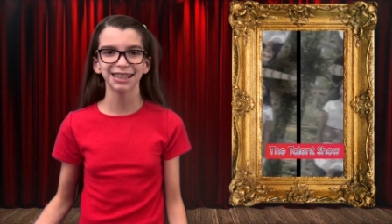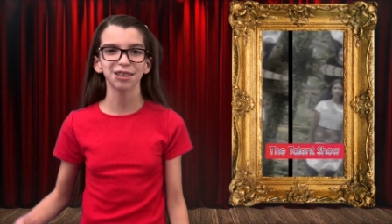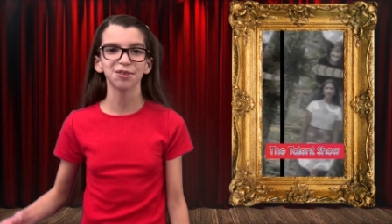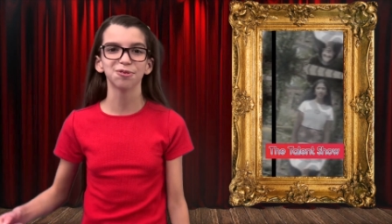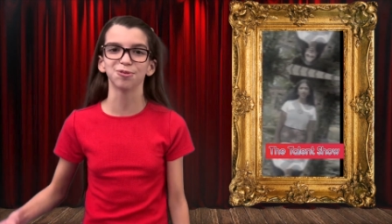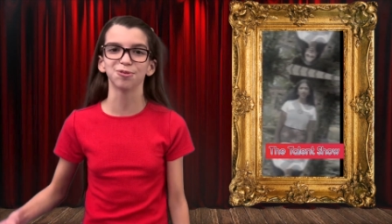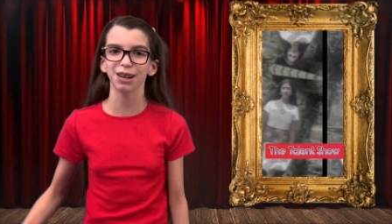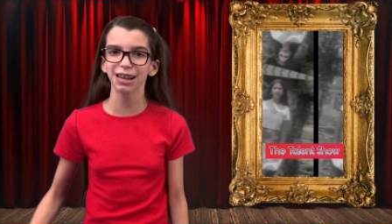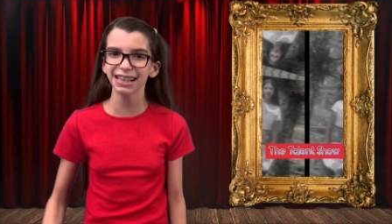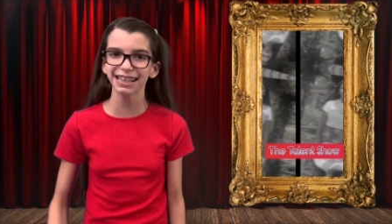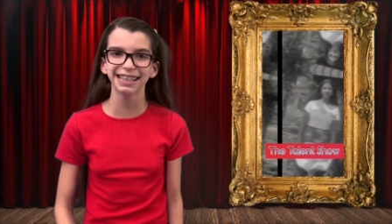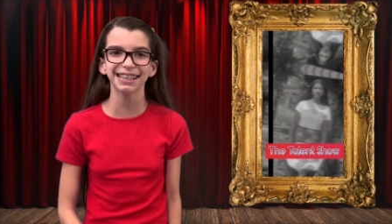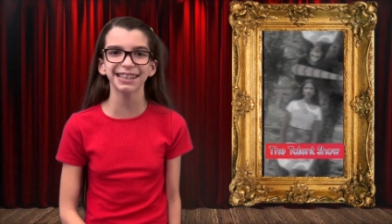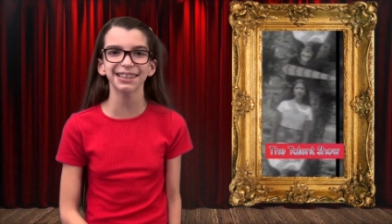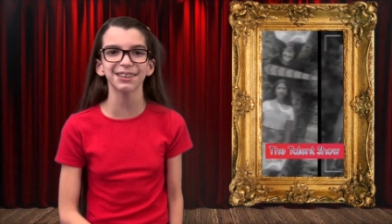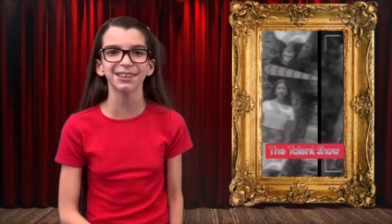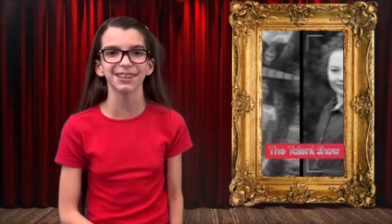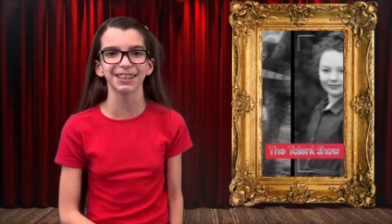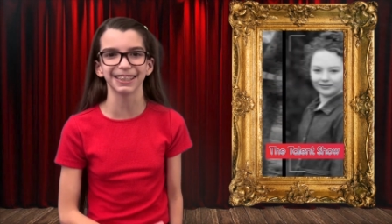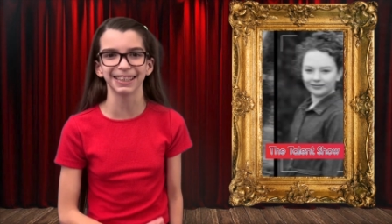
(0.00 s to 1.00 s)
right here
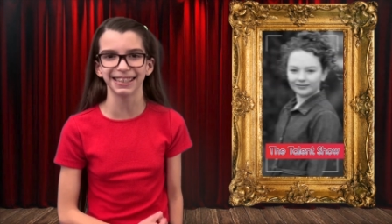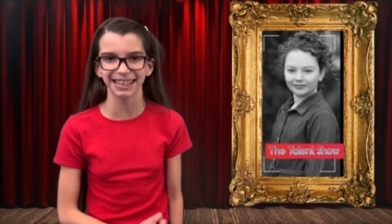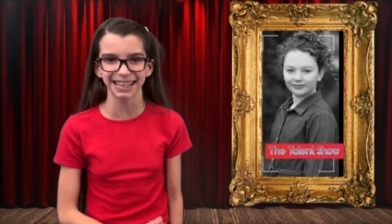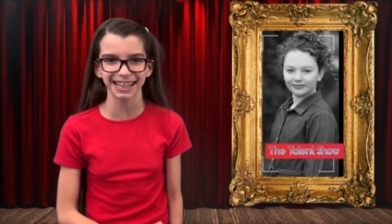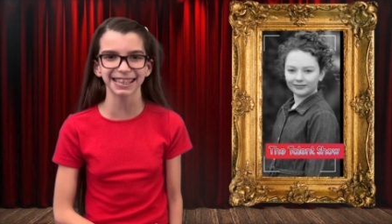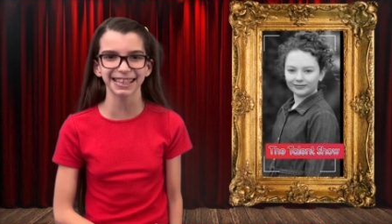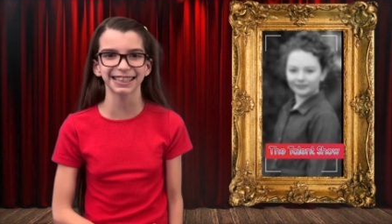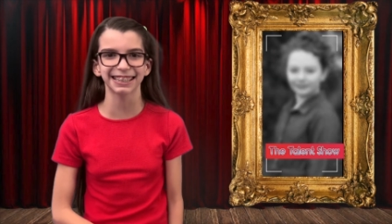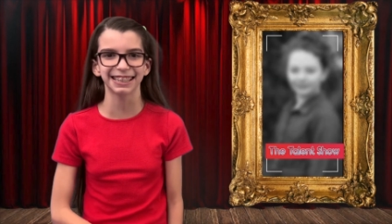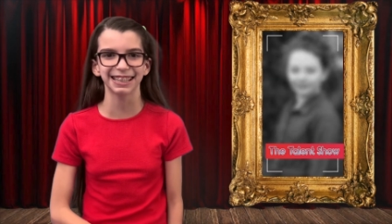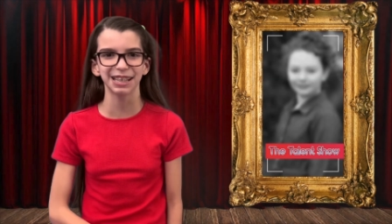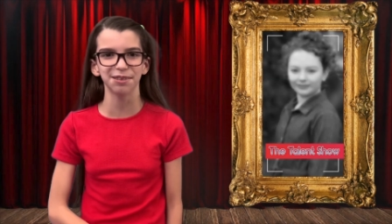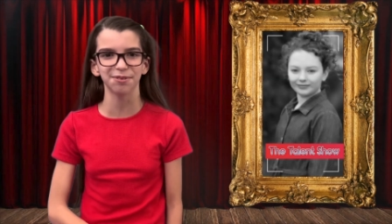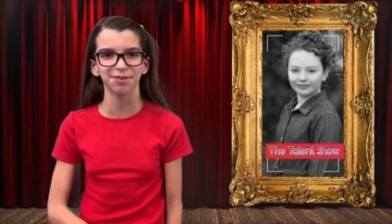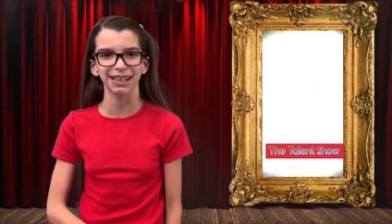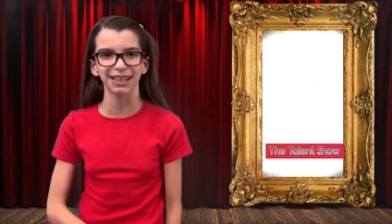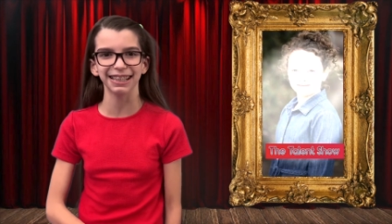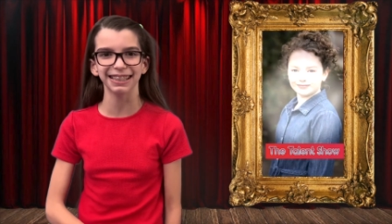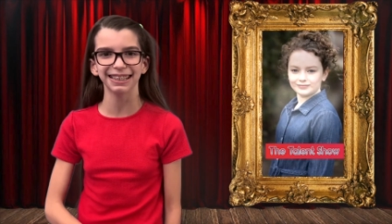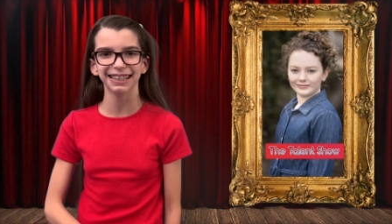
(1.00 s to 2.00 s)
on TSTV,